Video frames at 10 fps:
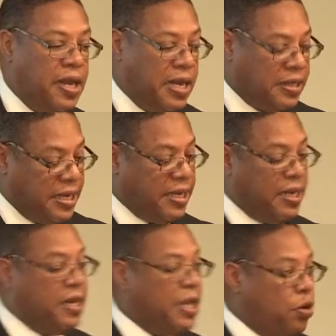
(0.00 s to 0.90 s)
they take it
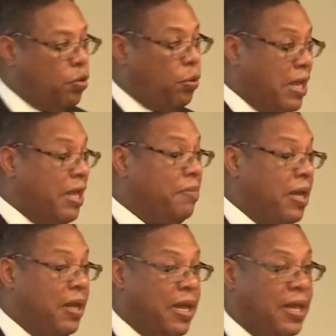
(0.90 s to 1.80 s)
and they go line
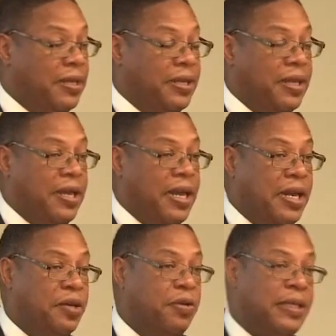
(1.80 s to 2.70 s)
by line, and
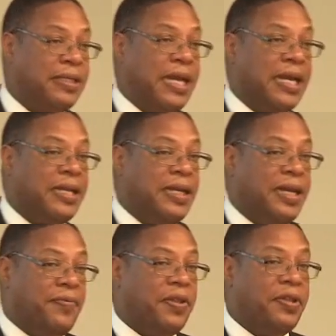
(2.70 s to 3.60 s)
they do exactly
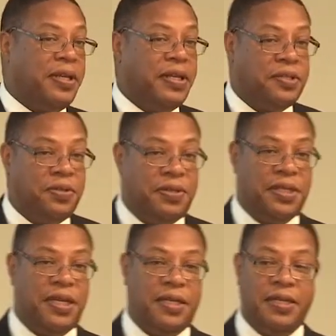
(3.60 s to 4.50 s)
everything that you
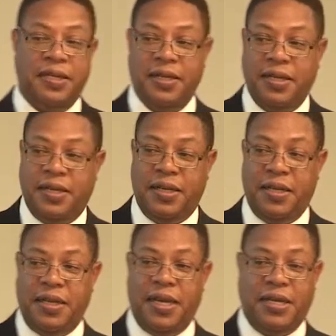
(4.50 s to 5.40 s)
said
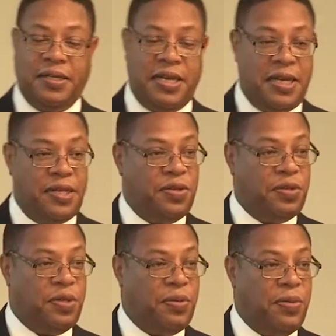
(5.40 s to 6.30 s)
that they need to
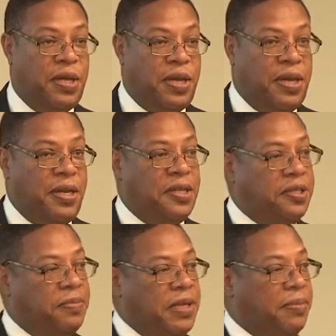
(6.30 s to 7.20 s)
do, they
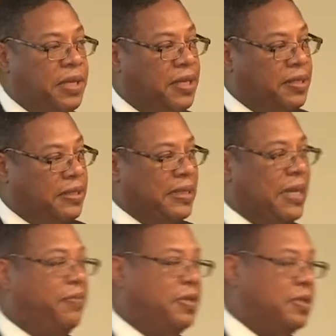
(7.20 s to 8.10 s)
should be able to get the
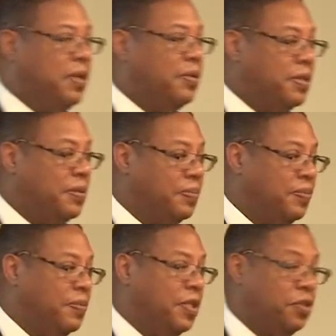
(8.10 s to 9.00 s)
same results
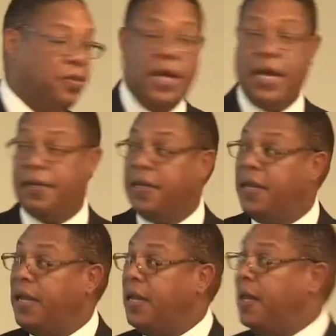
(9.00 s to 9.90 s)
that you got,
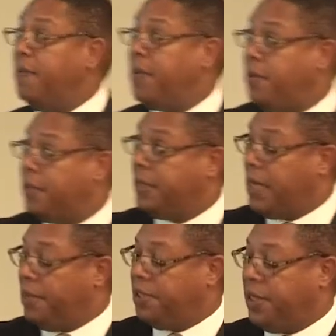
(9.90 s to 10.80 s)
because it's
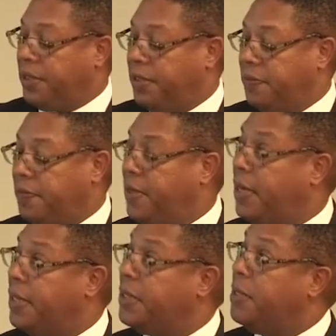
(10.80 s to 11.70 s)
objective, and
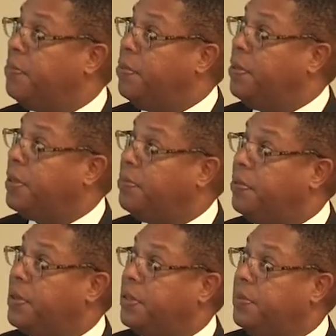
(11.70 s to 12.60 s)
that's an important
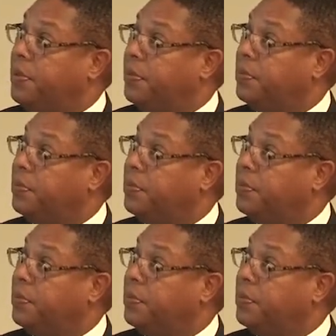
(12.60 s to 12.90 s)
principle.